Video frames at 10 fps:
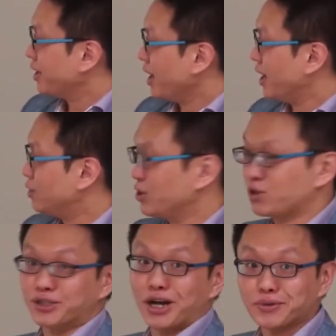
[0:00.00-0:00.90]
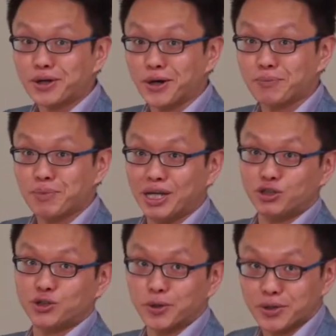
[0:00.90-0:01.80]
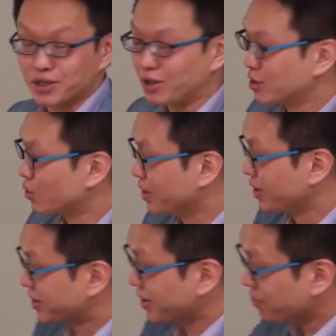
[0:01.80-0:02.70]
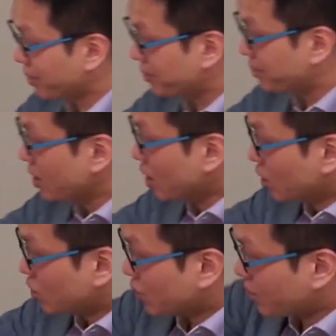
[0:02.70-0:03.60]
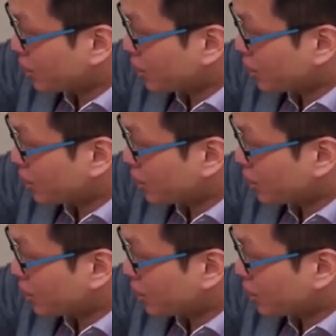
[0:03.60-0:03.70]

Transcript: and reduce downtime, as shown in the last week example. So